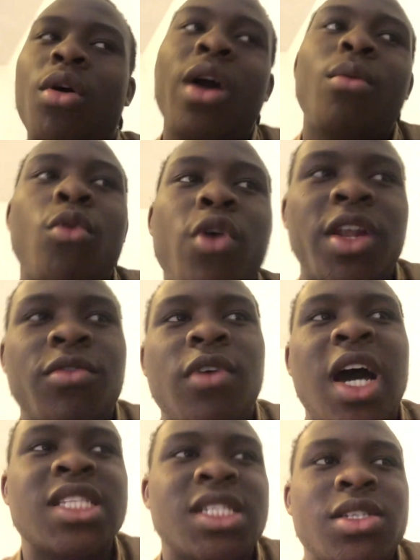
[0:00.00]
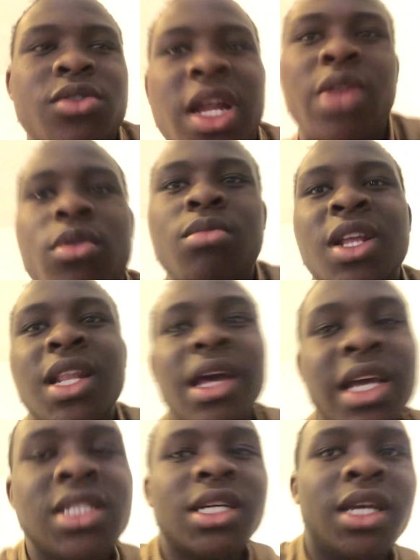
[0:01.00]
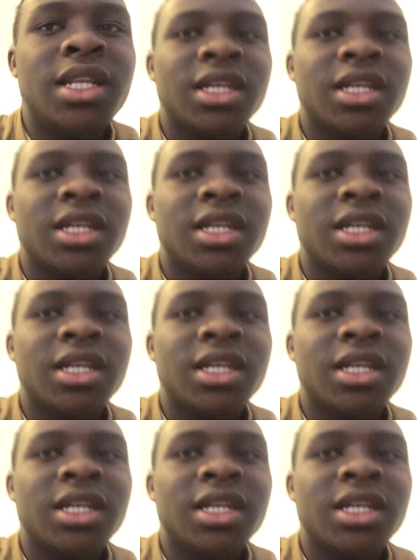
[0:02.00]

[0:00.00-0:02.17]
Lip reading: more advanced, so that will be later in the